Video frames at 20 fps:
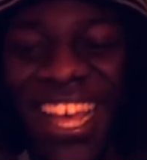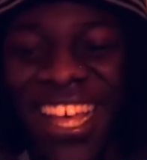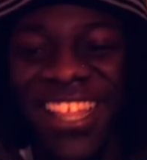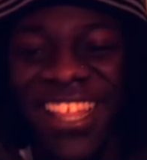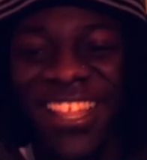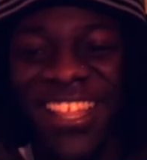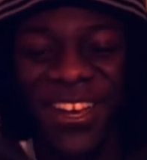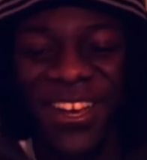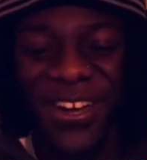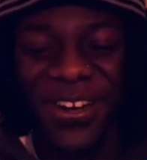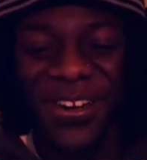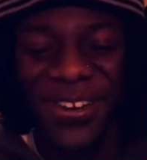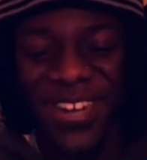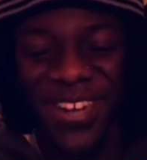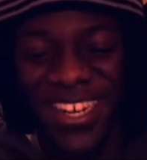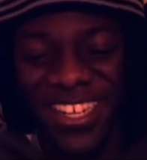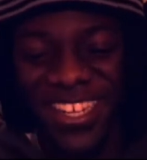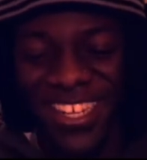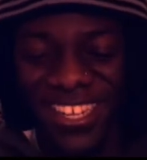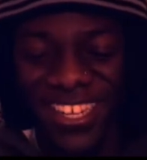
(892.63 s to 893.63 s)

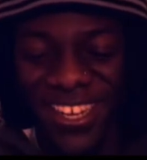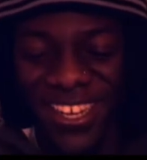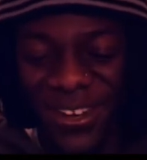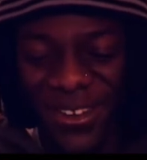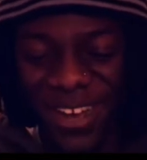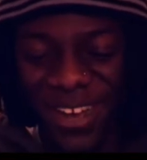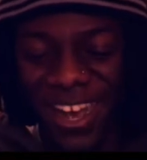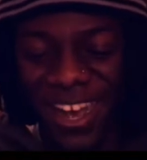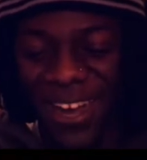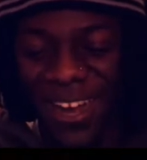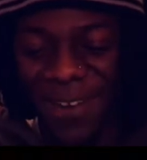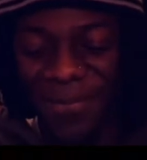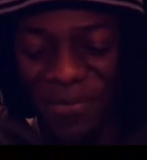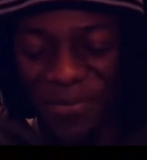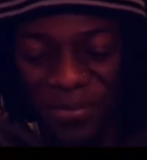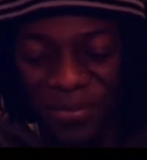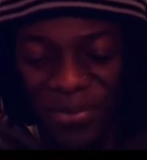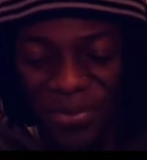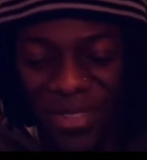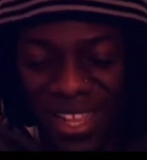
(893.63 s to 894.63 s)
So, you
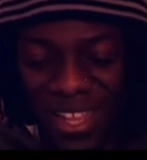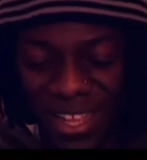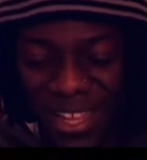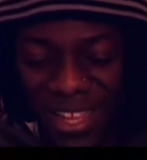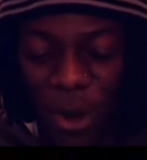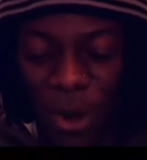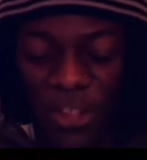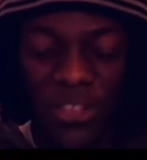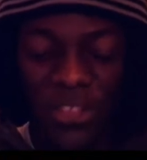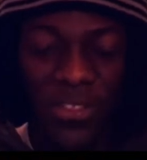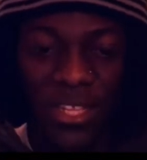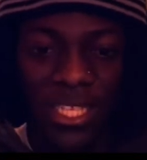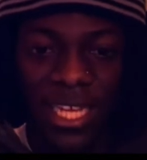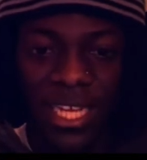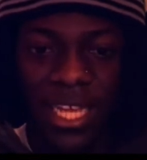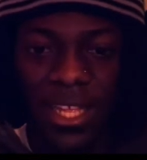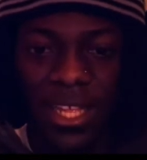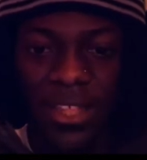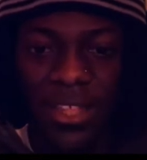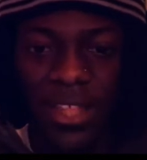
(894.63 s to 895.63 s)
know, watching the
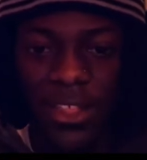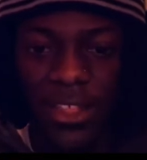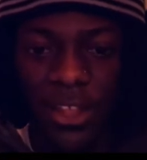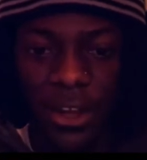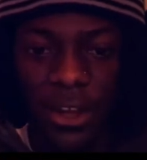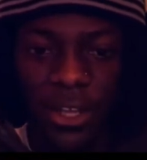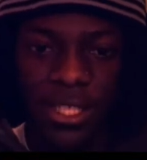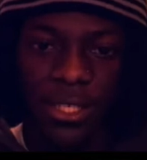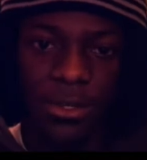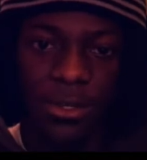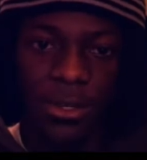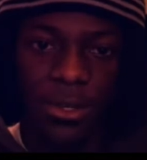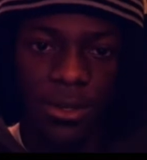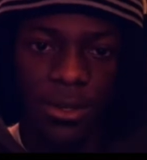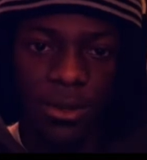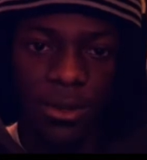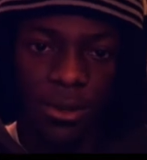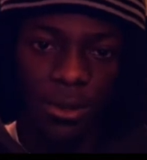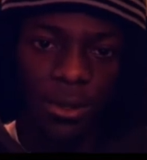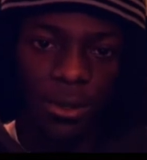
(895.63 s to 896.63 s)
dailies, I started
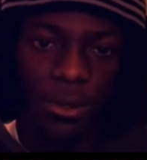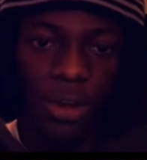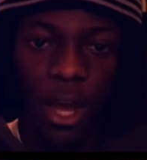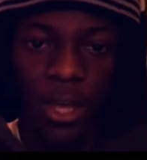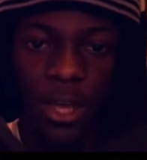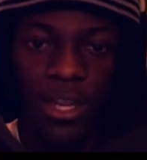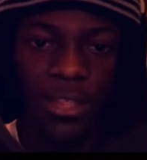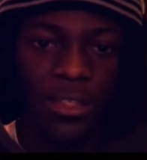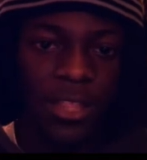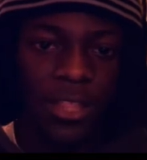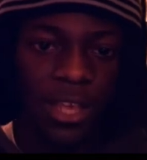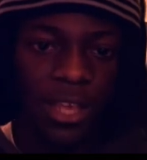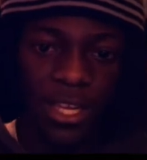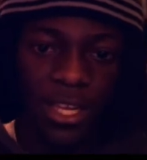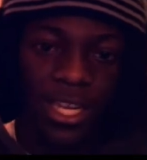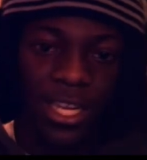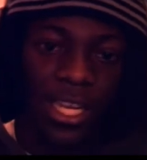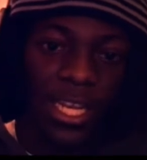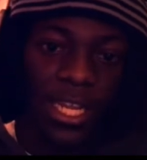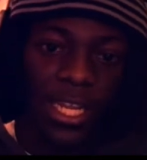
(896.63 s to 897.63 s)
to not
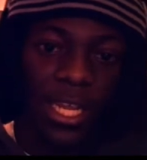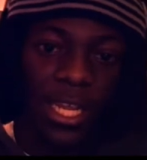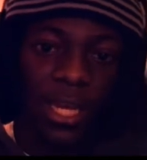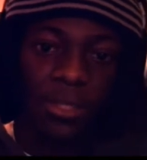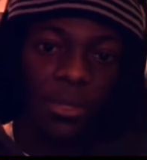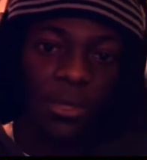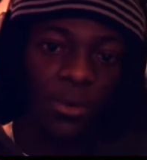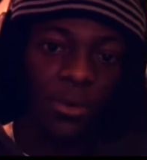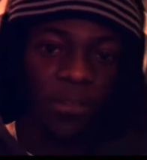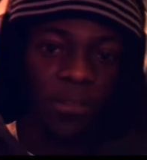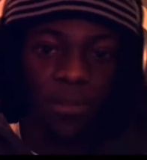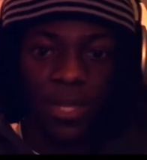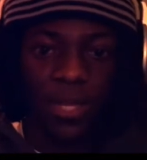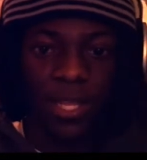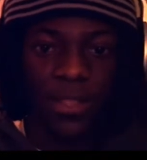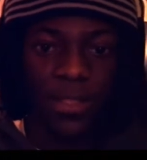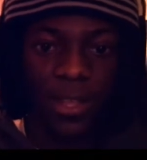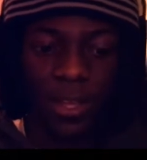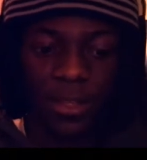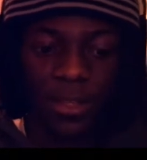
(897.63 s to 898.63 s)
necessarily need him to
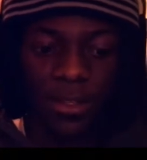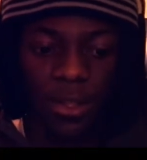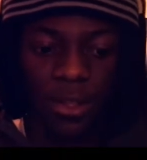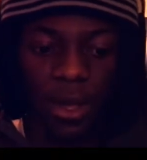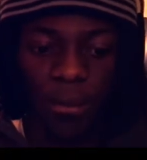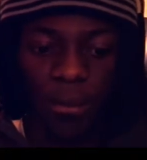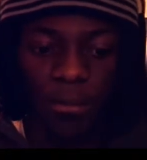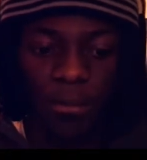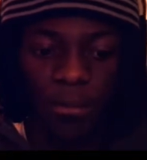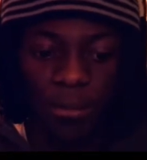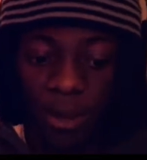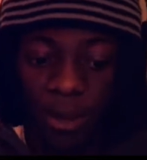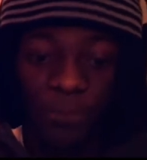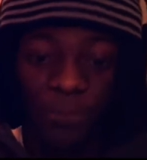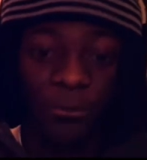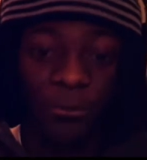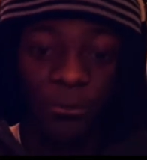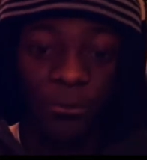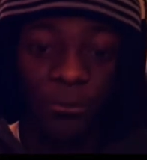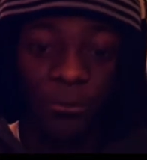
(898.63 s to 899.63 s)
explain things, my
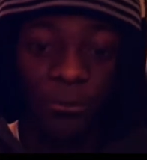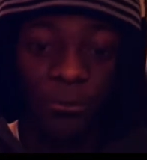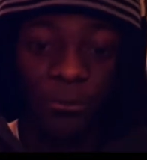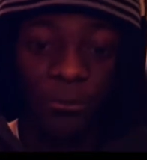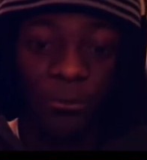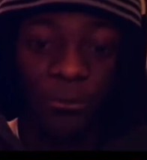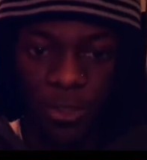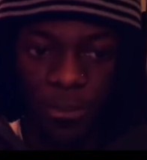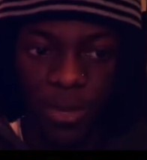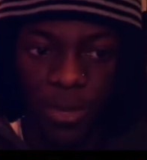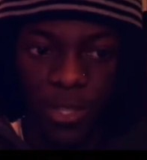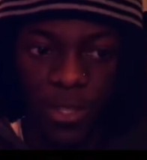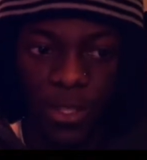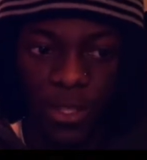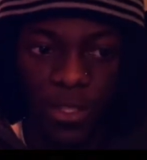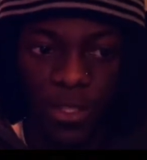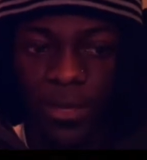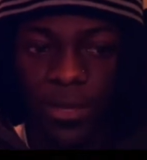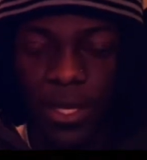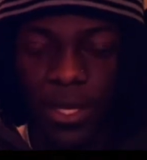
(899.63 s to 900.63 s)
friend to explain
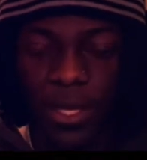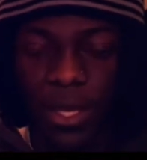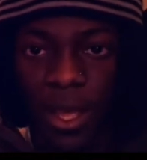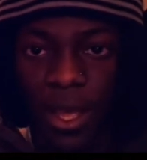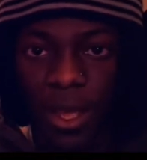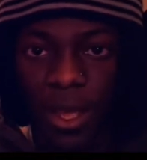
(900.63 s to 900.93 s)
things to me.